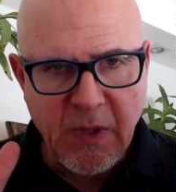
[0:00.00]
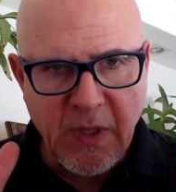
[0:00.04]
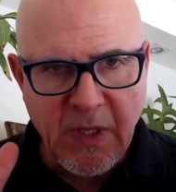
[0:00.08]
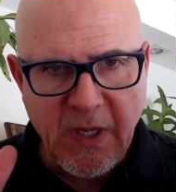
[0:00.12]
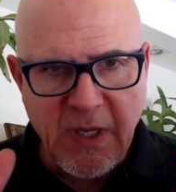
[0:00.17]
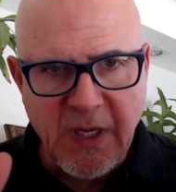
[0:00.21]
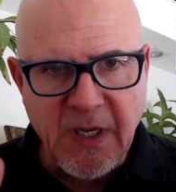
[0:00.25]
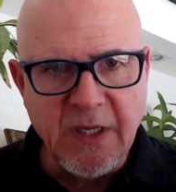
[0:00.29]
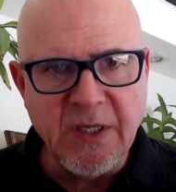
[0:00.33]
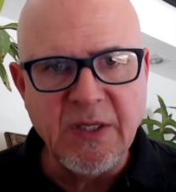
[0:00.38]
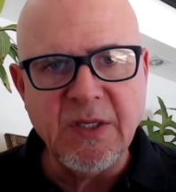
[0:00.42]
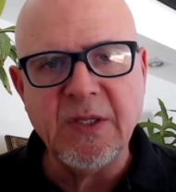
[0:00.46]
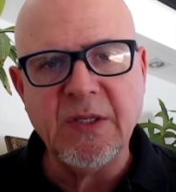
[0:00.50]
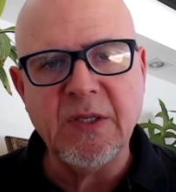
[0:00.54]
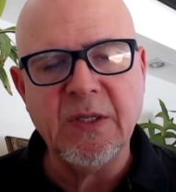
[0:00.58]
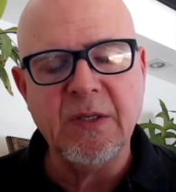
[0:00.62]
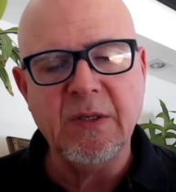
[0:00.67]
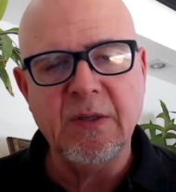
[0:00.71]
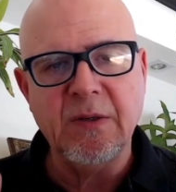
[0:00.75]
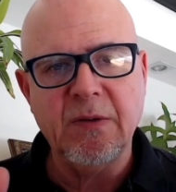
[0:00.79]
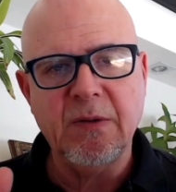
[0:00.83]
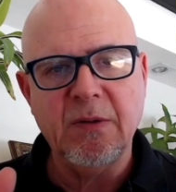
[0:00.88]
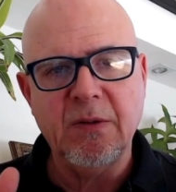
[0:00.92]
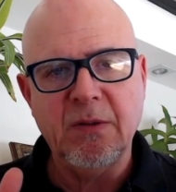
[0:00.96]

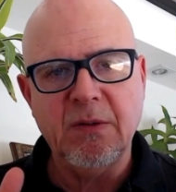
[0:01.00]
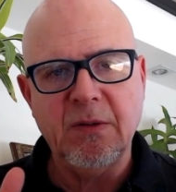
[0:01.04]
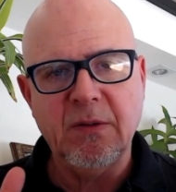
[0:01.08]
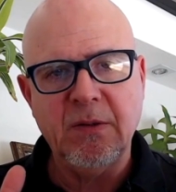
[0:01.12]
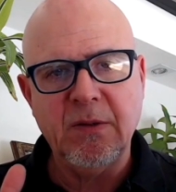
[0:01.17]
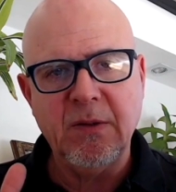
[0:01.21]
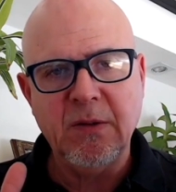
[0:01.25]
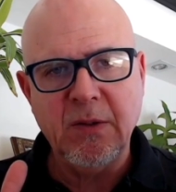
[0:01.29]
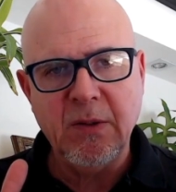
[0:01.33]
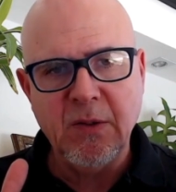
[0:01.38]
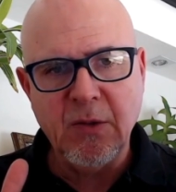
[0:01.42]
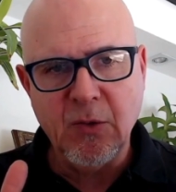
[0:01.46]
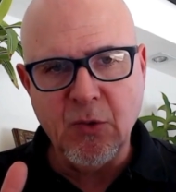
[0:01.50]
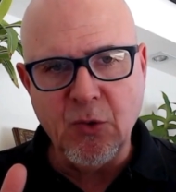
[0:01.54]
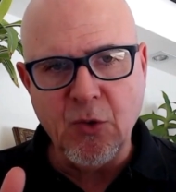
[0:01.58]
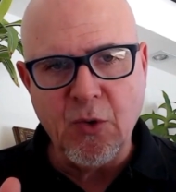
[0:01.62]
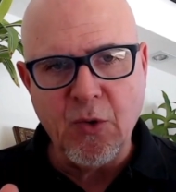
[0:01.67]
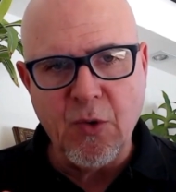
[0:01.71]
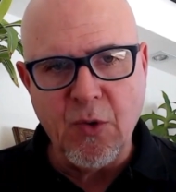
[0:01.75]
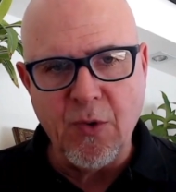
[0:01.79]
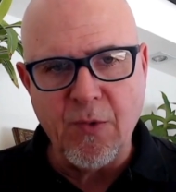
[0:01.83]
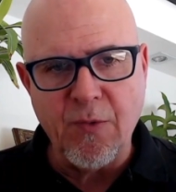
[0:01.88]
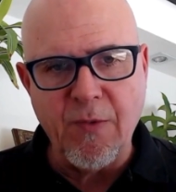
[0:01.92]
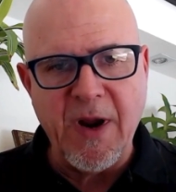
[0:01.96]
is the
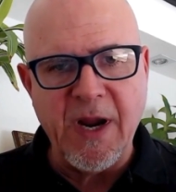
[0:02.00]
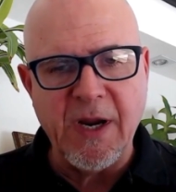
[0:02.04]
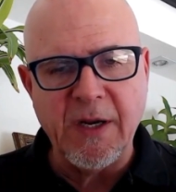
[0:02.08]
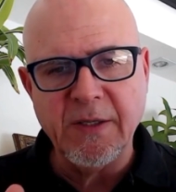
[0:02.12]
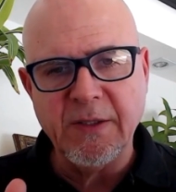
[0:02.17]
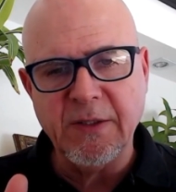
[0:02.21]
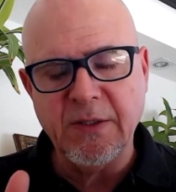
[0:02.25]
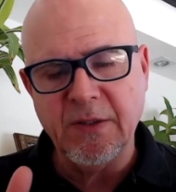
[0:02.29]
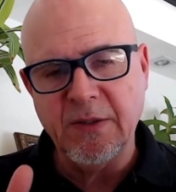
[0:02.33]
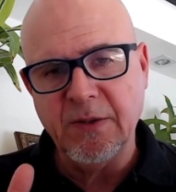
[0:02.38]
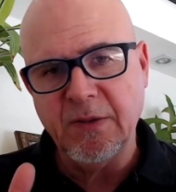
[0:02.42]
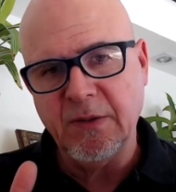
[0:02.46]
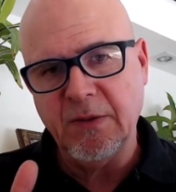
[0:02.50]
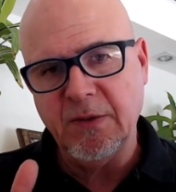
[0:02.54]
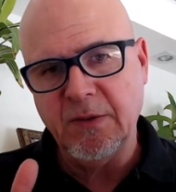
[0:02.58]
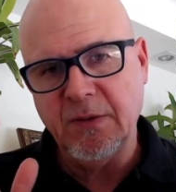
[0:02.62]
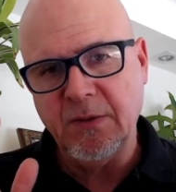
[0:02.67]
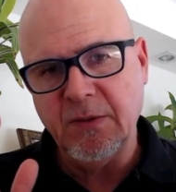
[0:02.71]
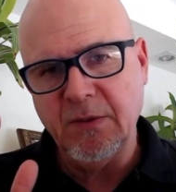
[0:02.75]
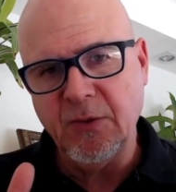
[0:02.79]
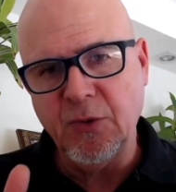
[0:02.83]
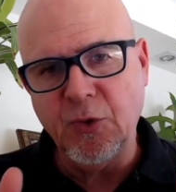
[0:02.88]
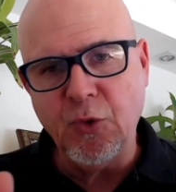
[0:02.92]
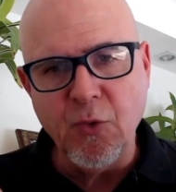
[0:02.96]
correct
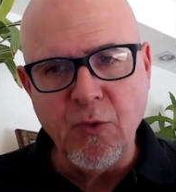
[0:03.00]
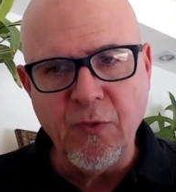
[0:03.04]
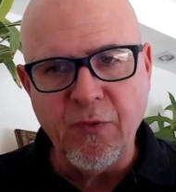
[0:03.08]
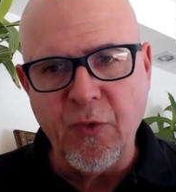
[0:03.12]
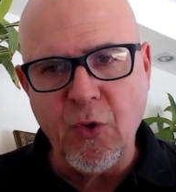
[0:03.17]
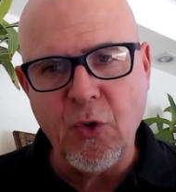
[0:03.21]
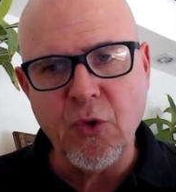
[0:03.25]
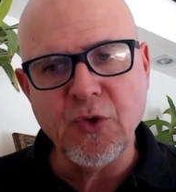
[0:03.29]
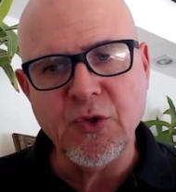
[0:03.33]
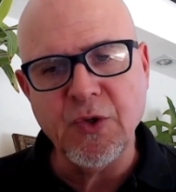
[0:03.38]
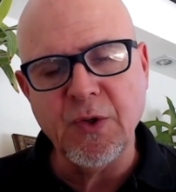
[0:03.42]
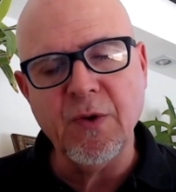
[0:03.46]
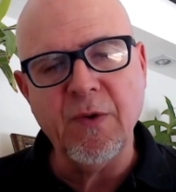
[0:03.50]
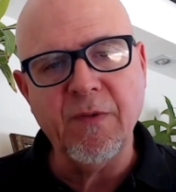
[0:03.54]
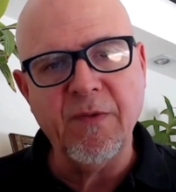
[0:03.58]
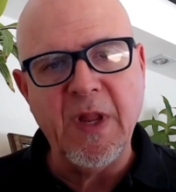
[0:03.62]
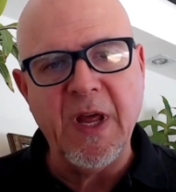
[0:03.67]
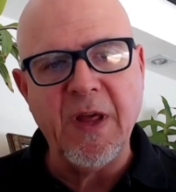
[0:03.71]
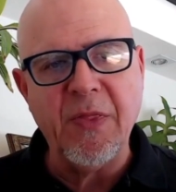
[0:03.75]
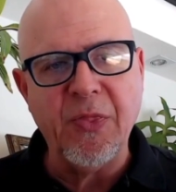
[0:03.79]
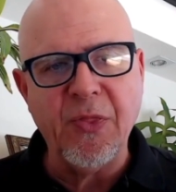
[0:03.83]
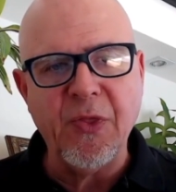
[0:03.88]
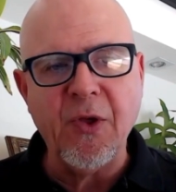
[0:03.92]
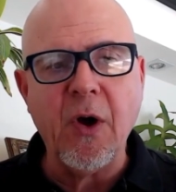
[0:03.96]
new version of
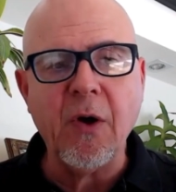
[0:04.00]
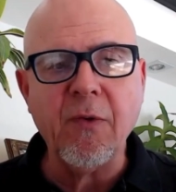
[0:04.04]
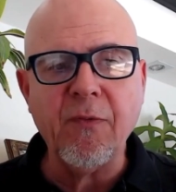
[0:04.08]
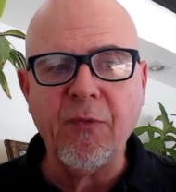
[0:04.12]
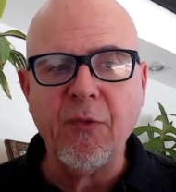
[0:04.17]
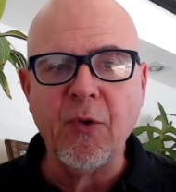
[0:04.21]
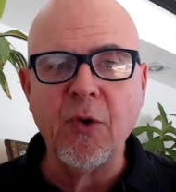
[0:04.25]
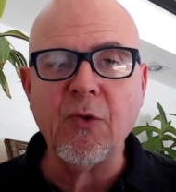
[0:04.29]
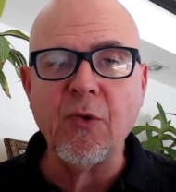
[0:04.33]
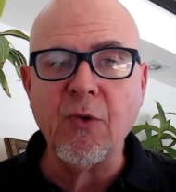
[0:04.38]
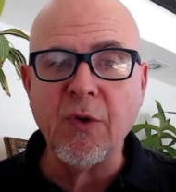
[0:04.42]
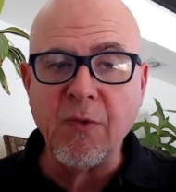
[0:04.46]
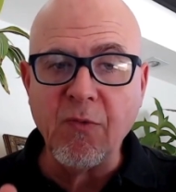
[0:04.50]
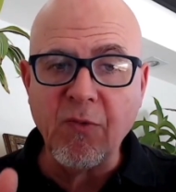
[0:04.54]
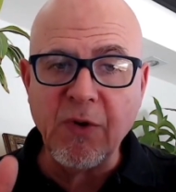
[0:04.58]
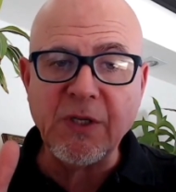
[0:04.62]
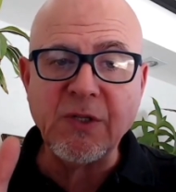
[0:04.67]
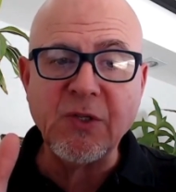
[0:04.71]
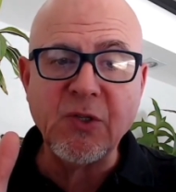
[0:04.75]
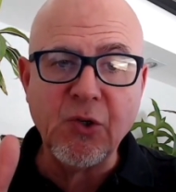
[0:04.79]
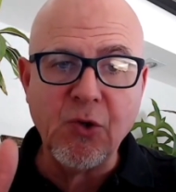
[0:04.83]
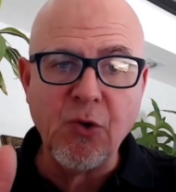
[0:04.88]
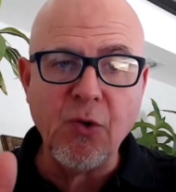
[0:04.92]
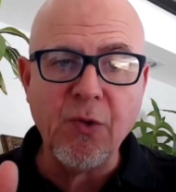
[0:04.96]
that thought for you. It
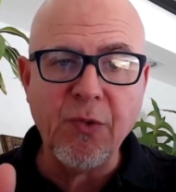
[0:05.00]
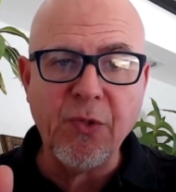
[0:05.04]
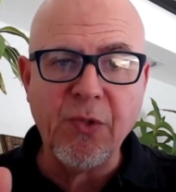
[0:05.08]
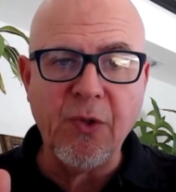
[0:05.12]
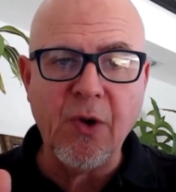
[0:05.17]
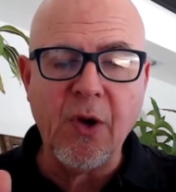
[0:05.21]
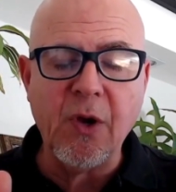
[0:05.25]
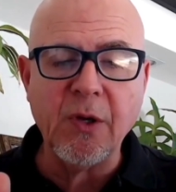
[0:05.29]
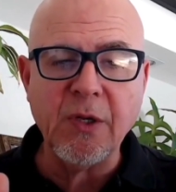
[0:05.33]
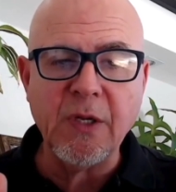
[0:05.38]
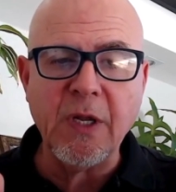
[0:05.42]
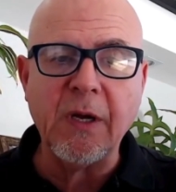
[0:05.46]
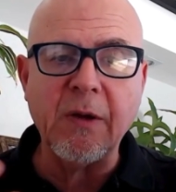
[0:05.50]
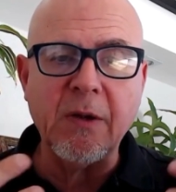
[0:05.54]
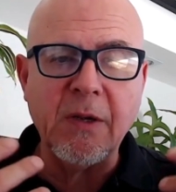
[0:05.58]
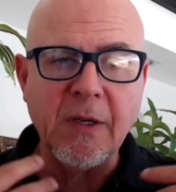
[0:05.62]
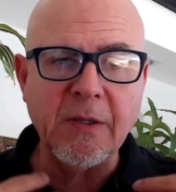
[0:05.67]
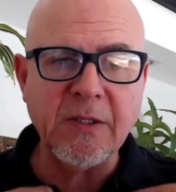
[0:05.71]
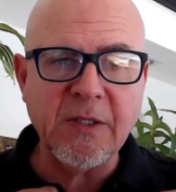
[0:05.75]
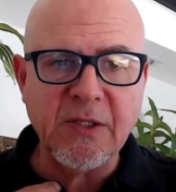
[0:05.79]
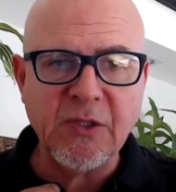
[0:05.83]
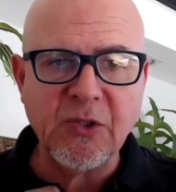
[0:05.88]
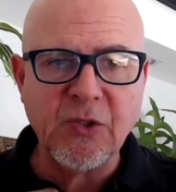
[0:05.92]
was your thought. It's